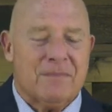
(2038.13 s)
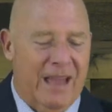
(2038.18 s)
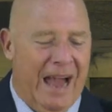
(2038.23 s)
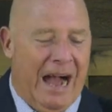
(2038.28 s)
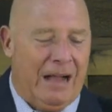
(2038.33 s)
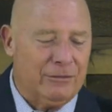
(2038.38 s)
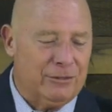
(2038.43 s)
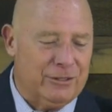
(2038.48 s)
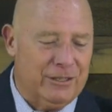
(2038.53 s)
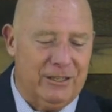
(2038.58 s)

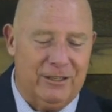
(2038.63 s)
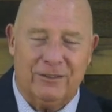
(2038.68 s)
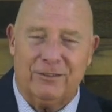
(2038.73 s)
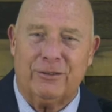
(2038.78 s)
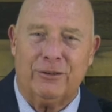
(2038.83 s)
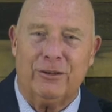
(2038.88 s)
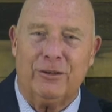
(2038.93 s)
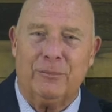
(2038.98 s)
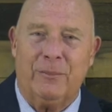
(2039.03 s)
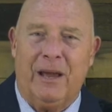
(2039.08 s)
I'll send it
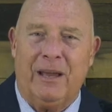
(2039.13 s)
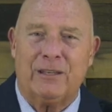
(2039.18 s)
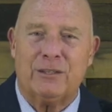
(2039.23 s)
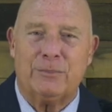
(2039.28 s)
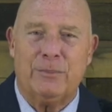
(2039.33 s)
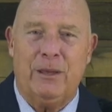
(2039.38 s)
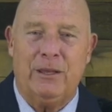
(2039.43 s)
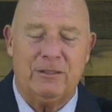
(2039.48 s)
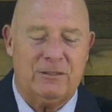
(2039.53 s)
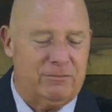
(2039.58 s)
to you at my
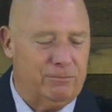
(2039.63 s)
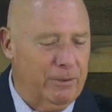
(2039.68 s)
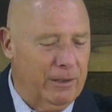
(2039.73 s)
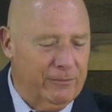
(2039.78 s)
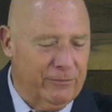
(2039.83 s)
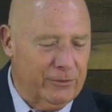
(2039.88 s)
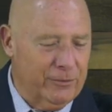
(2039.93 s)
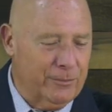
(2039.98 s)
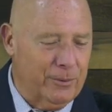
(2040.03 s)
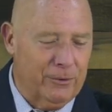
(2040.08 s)
expense. Pay
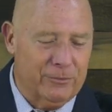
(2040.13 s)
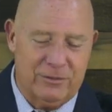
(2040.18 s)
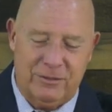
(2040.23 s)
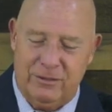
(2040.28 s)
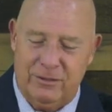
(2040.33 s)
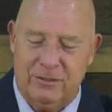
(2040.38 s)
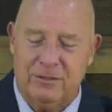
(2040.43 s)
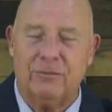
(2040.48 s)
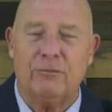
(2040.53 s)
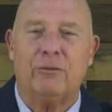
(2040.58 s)
for the
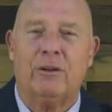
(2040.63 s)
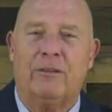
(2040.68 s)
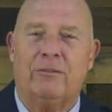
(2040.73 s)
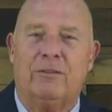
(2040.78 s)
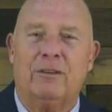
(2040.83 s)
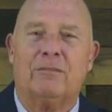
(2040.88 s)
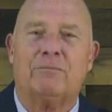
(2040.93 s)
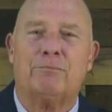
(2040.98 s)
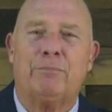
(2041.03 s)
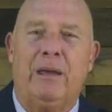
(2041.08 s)
postage. You won't have
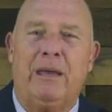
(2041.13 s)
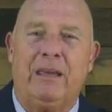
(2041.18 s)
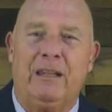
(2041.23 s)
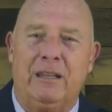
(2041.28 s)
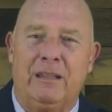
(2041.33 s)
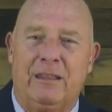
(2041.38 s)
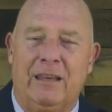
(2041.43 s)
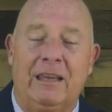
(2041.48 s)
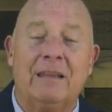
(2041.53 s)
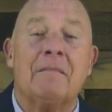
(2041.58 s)
to pay
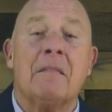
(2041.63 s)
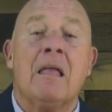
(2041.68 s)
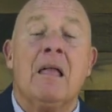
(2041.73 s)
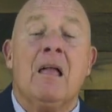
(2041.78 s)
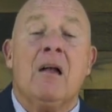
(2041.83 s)
anything.